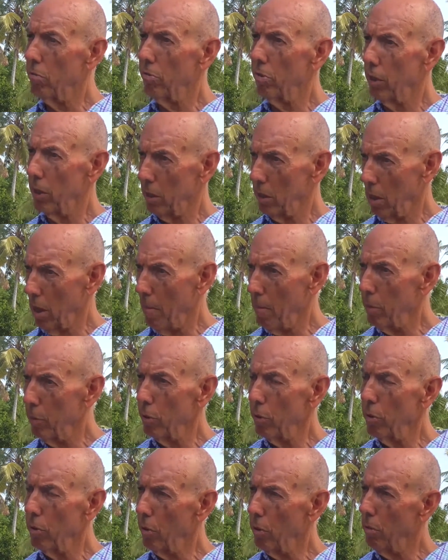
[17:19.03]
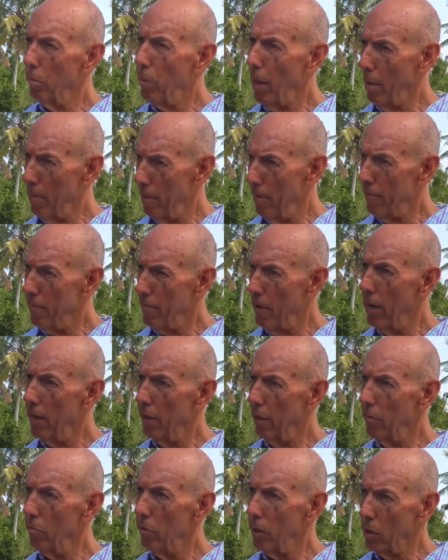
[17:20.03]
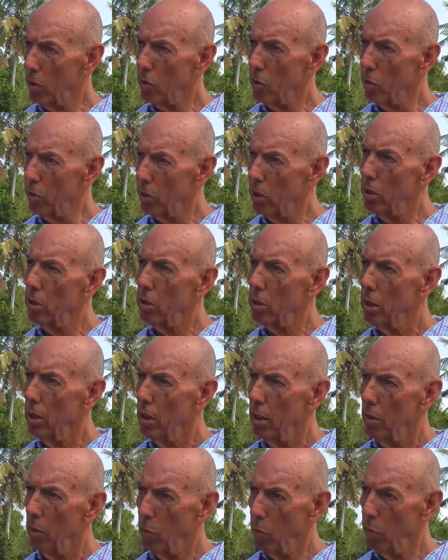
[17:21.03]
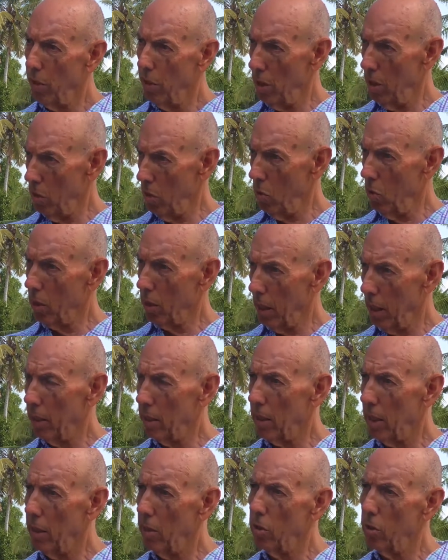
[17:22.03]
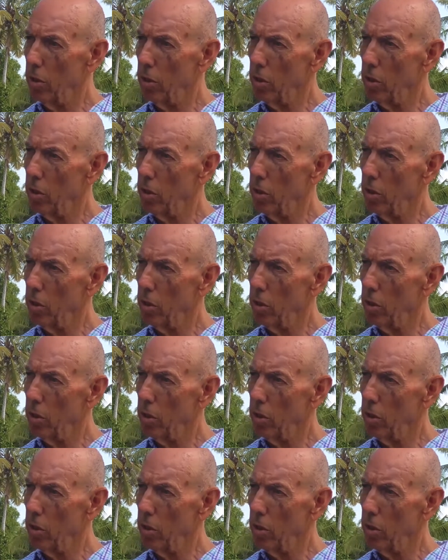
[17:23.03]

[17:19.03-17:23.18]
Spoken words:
for example, you'd be able to find the resources within the organisation.